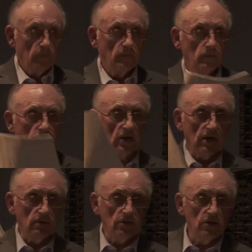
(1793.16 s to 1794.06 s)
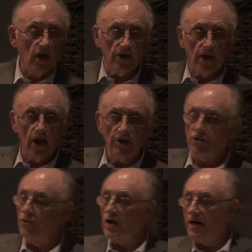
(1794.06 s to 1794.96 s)
the
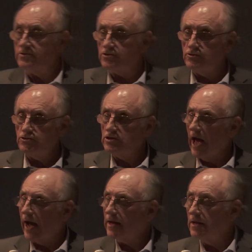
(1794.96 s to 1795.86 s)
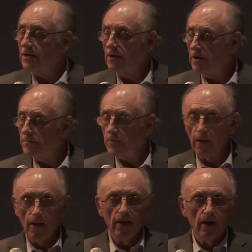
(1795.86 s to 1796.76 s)
1982 Constitution Act.
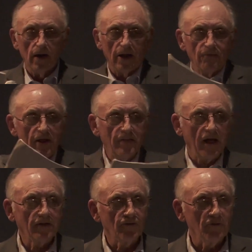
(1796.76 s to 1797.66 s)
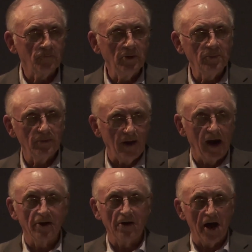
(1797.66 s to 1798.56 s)
I read that to some people, I
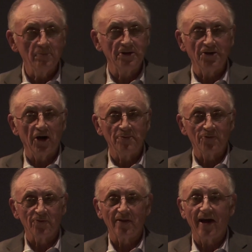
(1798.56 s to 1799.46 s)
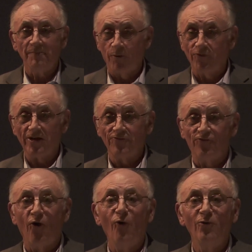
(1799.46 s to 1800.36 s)
don't know how many times, both on the
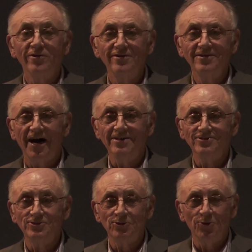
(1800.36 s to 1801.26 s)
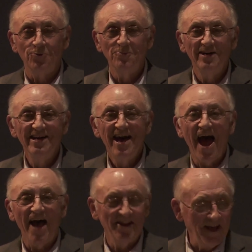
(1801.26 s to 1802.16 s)
phone, on Zoom,
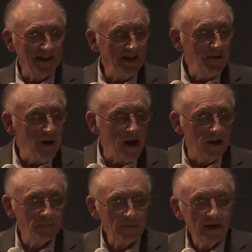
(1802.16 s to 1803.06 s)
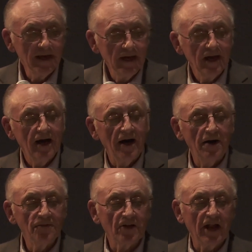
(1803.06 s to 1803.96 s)
and on the email.
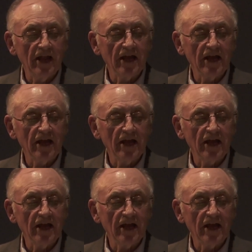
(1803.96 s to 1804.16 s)
The Canadian